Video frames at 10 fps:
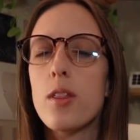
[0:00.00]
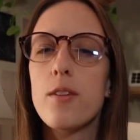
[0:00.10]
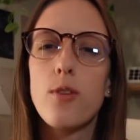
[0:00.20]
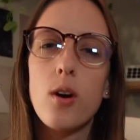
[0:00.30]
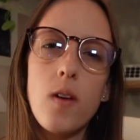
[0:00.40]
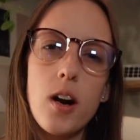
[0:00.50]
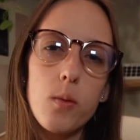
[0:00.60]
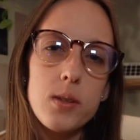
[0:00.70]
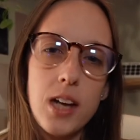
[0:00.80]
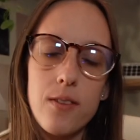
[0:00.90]
the
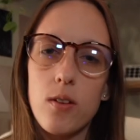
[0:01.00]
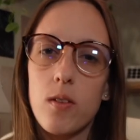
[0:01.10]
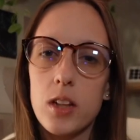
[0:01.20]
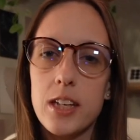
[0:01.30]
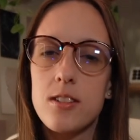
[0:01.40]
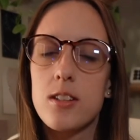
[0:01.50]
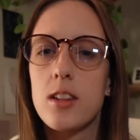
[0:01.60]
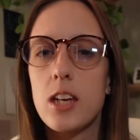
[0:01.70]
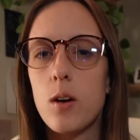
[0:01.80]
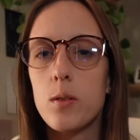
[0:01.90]
4Runner was ever released,
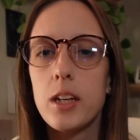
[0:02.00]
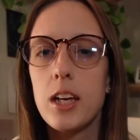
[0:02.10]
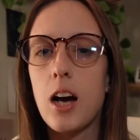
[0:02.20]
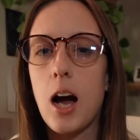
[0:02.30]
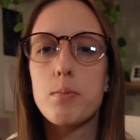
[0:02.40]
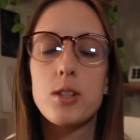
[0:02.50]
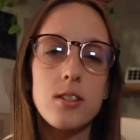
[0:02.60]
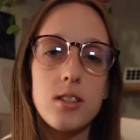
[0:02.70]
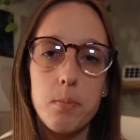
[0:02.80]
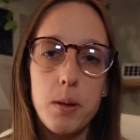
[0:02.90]
the only
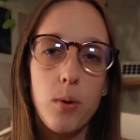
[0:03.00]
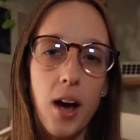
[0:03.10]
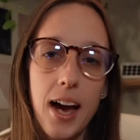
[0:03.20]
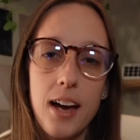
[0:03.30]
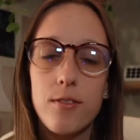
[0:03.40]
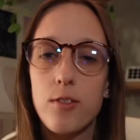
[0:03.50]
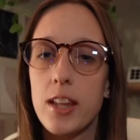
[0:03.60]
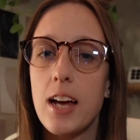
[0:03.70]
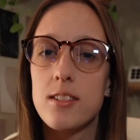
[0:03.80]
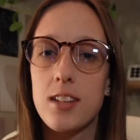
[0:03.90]
options that people had for
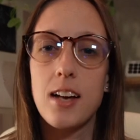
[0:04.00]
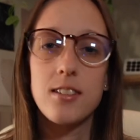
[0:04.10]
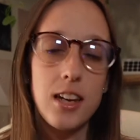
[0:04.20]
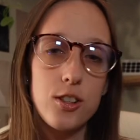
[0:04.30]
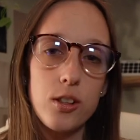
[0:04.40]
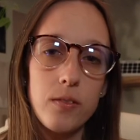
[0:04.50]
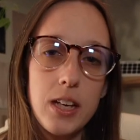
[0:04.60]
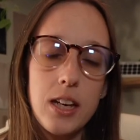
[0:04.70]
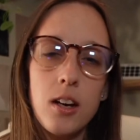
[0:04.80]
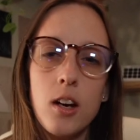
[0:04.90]
that size
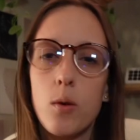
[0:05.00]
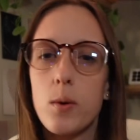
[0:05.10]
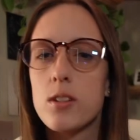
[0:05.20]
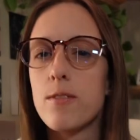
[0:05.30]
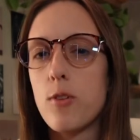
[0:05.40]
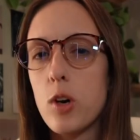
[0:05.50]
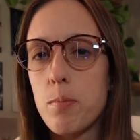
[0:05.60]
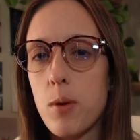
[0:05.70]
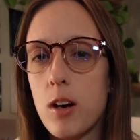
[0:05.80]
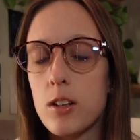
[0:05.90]
SUV was the Ford
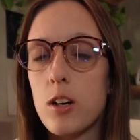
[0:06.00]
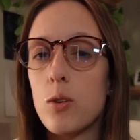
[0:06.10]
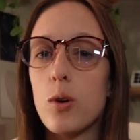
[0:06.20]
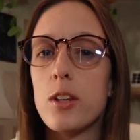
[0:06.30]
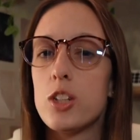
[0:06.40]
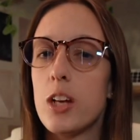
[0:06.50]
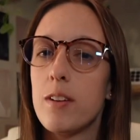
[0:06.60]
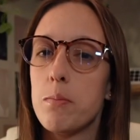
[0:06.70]
Bronco or the Chevy